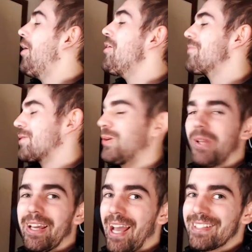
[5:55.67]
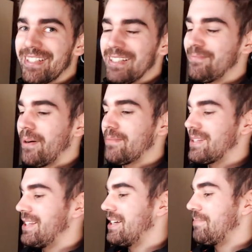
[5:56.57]
overall I accidentally
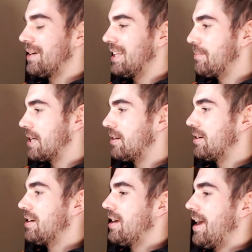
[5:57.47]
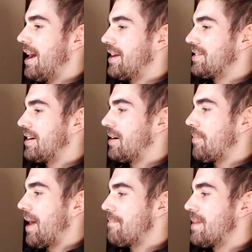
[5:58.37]
bumped the uh, pit limiter, and
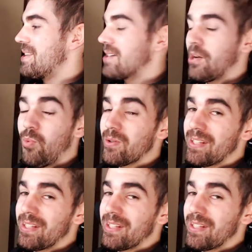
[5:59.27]
um, that meant I wasn't